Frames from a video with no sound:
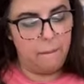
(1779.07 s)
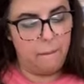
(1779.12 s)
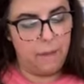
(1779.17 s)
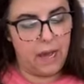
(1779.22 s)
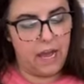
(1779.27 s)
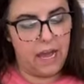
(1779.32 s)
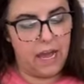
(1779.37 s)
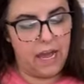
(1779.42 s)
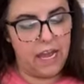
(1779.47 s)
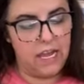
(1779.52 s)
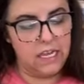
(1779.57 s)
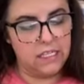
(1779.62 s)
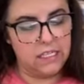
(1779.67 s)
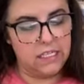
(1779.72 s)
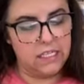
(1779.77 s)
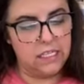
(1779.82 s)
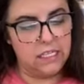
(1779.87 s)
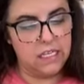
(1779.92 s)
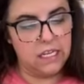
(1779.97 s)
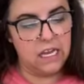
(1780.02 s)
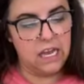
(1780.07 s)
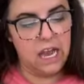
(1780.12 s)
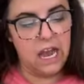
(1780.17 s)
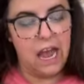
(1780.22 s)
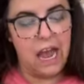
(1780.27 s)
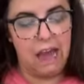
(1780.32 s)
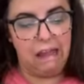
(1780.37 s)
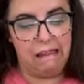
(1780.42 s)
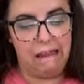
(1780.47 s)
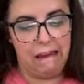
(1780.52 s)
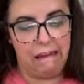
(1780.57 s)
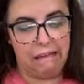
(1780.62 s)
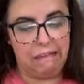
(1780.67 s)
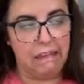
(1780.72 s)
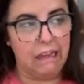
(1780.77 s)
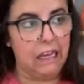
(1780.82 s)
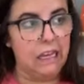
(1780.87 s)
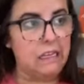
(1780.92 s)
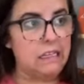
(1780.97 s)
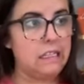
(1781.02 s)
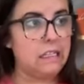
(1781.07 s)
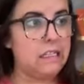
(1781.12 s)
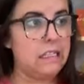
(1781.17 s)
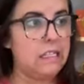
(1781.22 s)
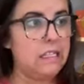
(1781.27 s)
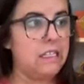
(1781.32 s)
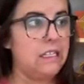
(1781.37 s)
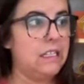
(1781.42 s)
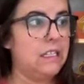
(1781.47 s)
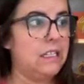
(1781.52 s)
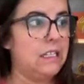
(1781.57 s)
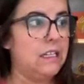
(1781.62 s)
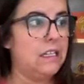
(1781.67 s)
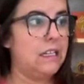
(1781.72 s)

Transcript: but I like this.